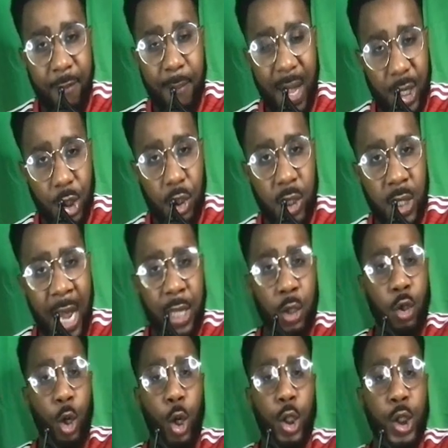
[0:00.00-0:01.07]
Manchester United,
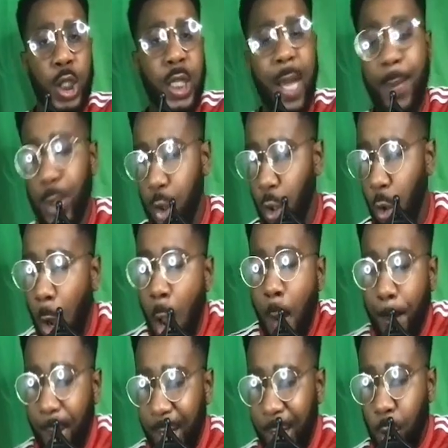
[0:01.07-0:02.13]
not concede that much goal.
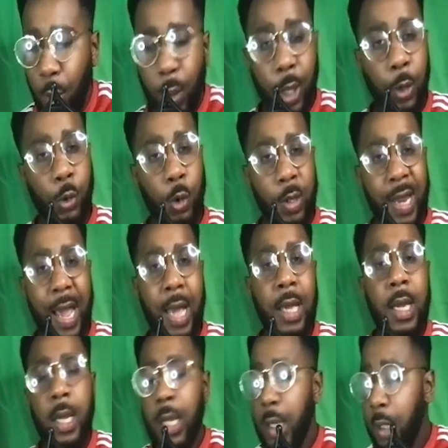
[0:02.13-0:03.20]
But he couldn't do that.
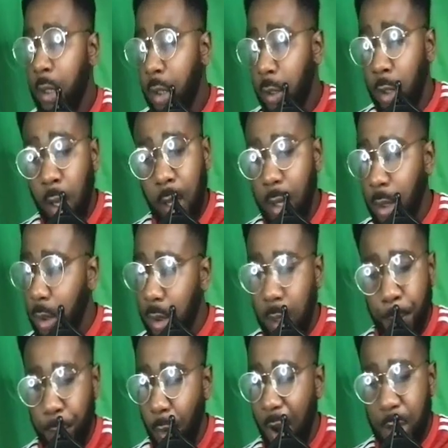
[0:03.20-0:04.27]
De, De
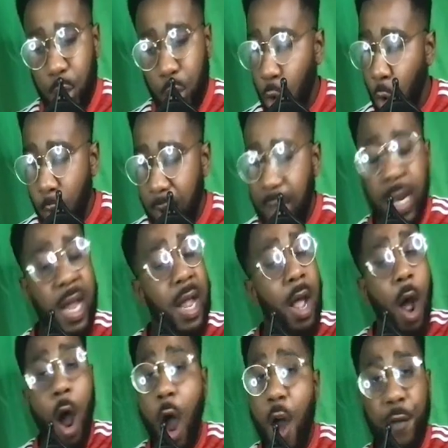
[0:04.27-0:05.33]
Bruyne scoring,
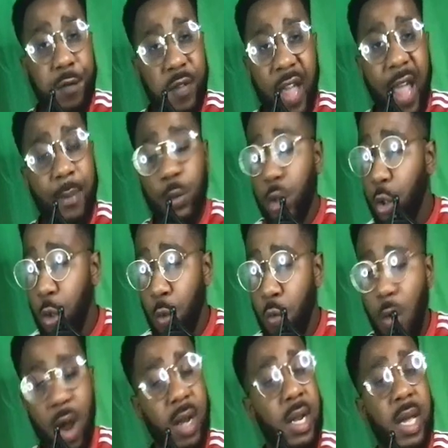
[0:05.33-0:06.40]
half-time
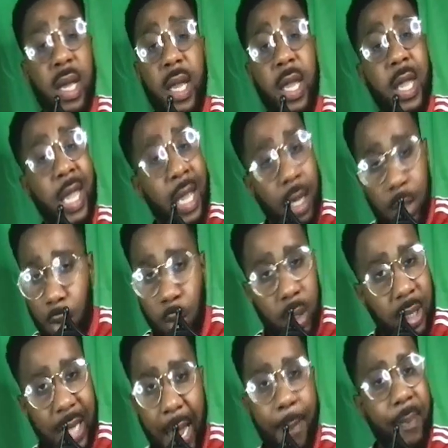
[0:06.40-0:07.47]
2-1. It
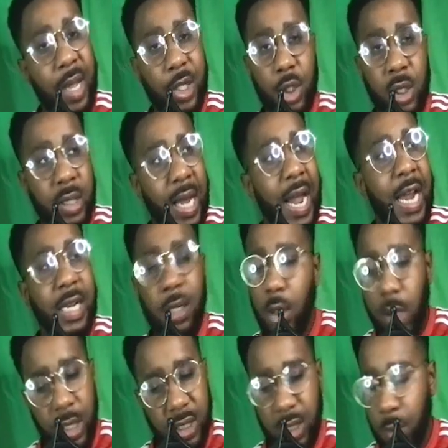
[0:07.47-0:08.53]
looked like Manchester United,
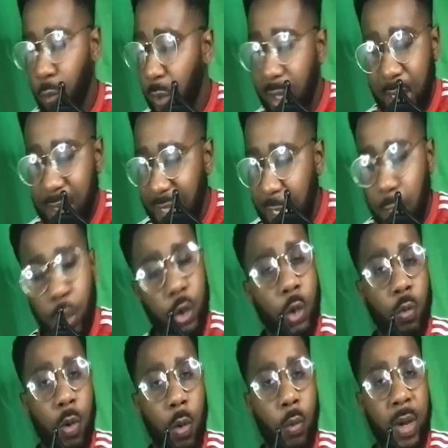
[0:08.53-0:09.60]
listen, we can take a
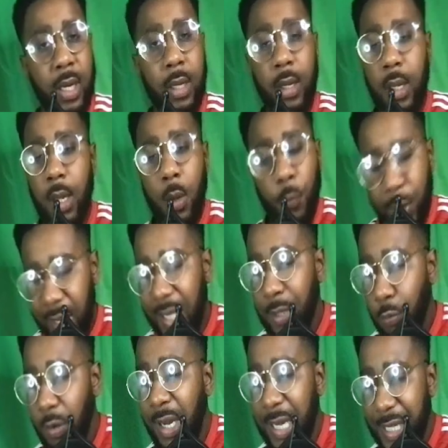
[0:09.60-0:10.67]
2-1 win. We can
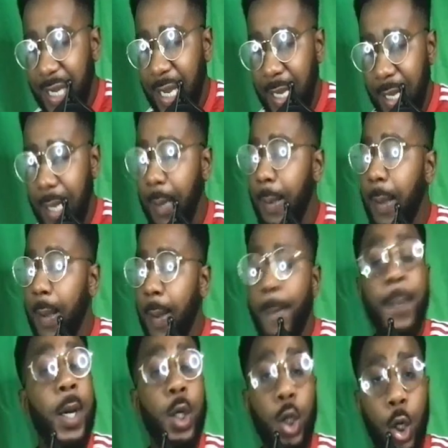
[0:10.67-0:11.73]
really take it.
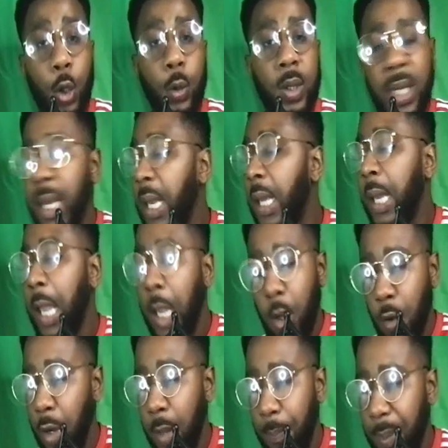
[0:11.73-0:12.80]
But no, it
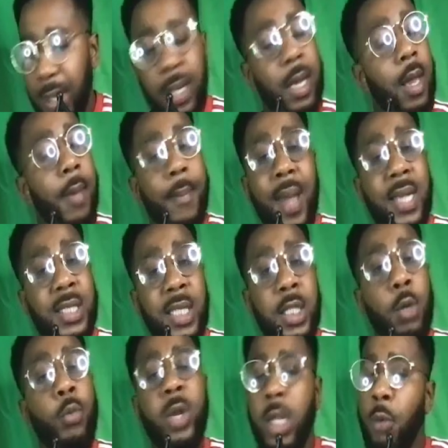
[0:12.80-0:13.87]
couldn't be. Man City
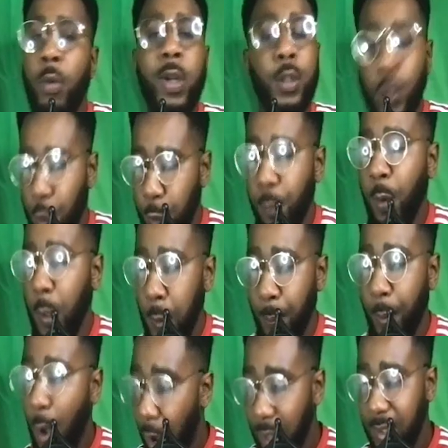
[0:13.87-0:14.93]
really wanted to spoil the
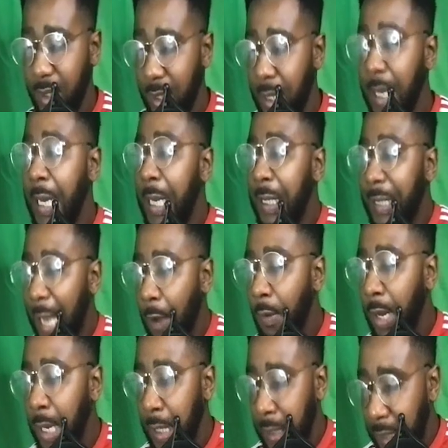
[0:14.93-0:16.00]
party. They
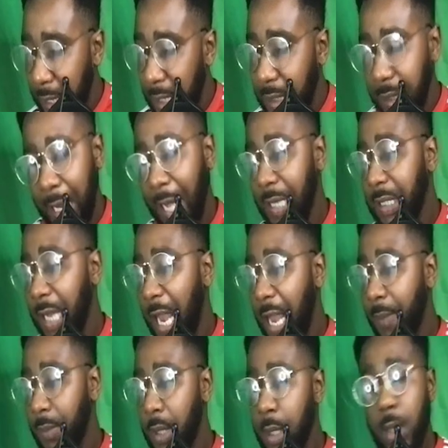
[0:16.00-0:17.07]
really did at
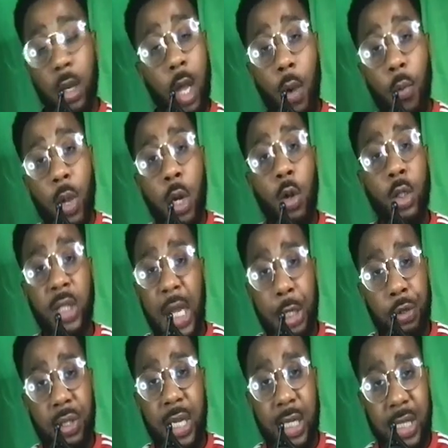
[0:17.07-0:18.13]
times. We looked
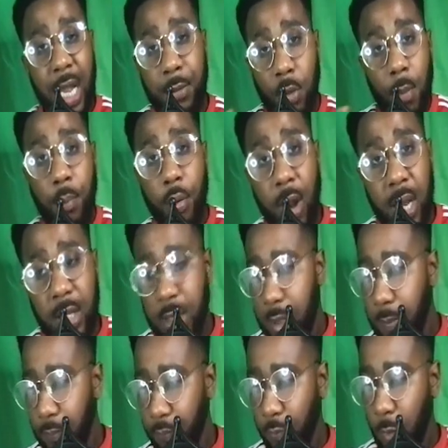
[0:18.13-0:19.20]
dangerous at times on breaks.
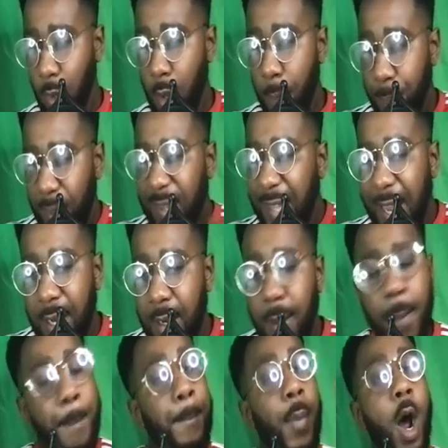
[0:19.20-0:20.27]
But then
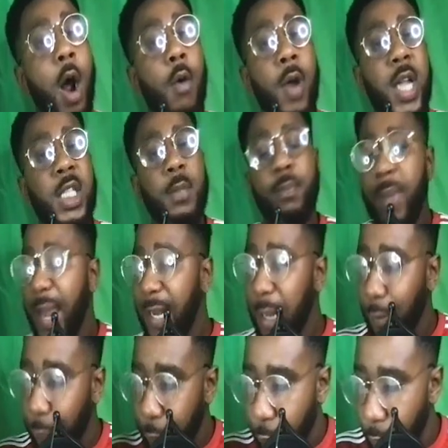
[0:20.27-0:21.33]
Mahrez made
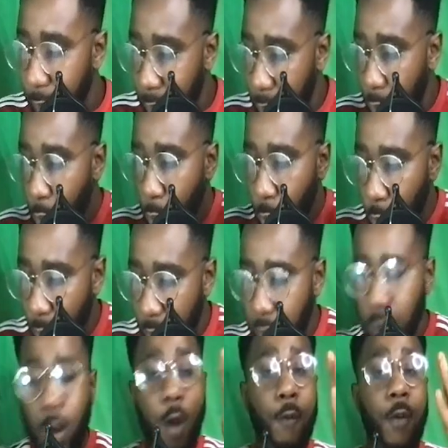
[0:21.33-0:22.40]
it 3 1
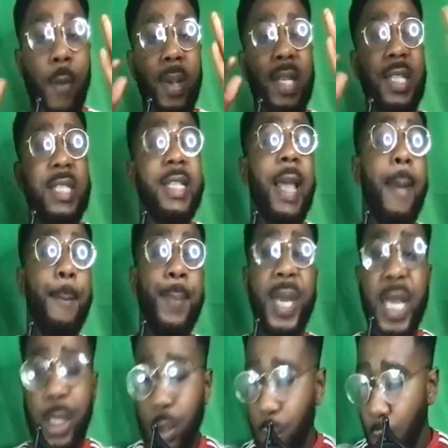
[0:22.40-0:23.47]
from a set
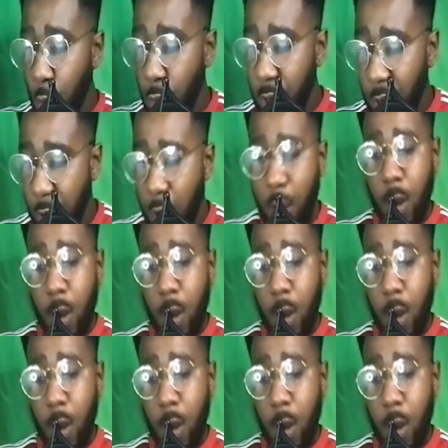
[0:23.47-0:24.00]
piece corner.